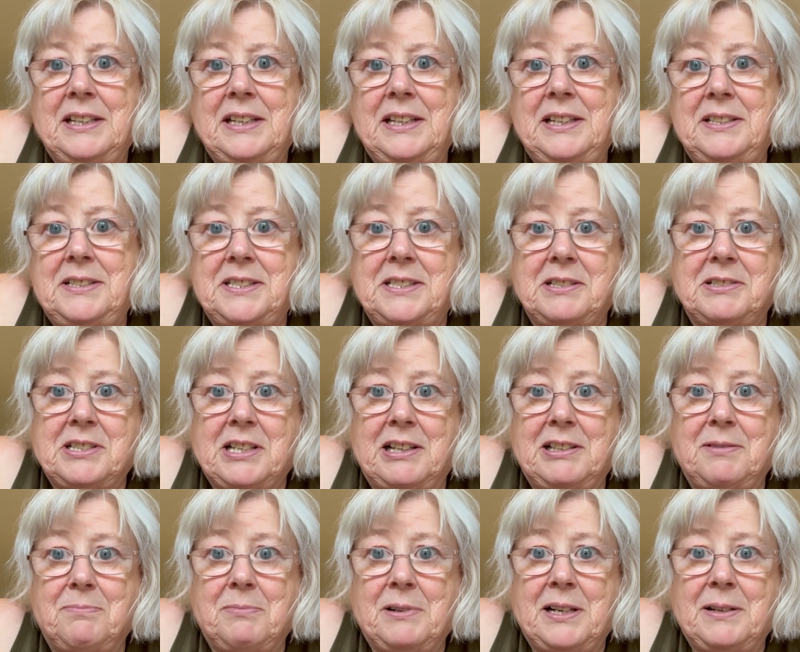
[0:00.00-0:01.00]

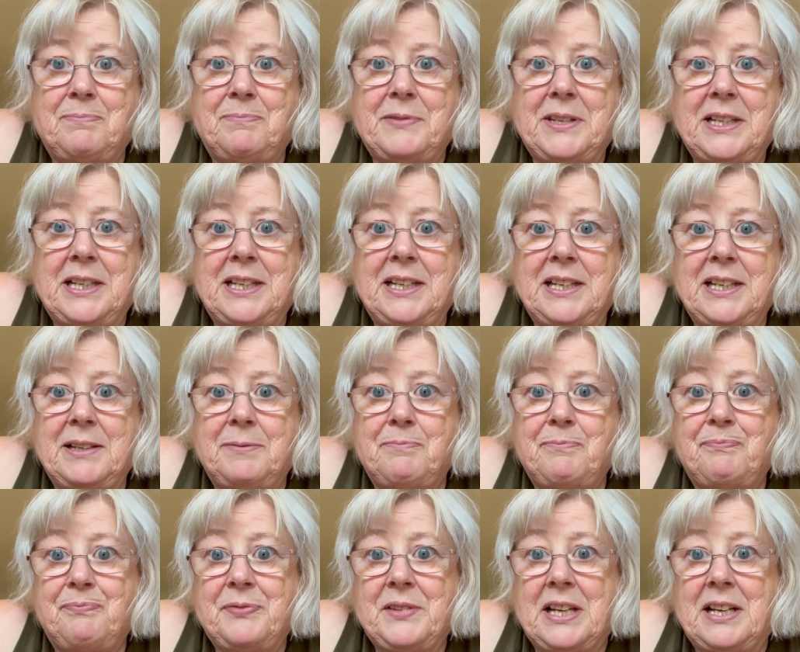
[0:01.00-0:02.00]
escitalopram
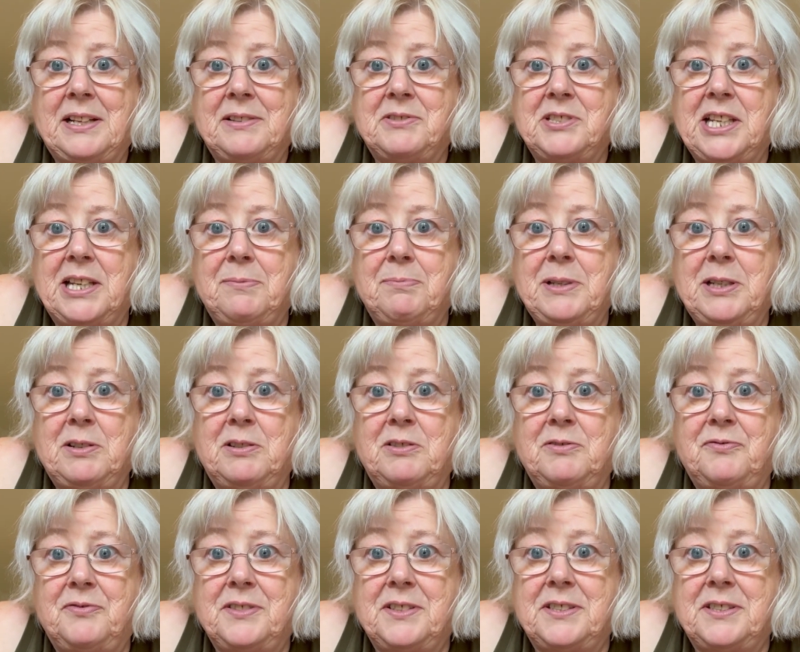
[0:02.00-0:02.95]
and take me off